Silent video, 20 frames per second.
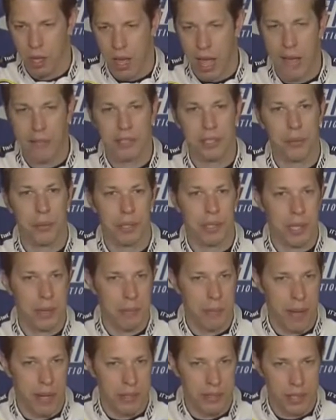obviously, with
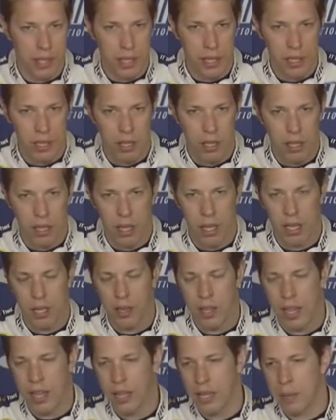Team Penske,
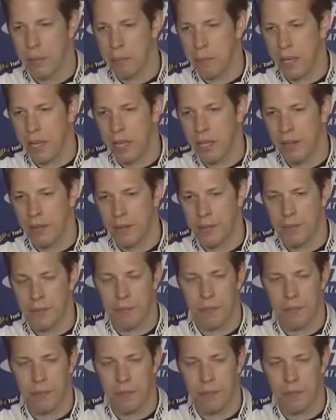and they compete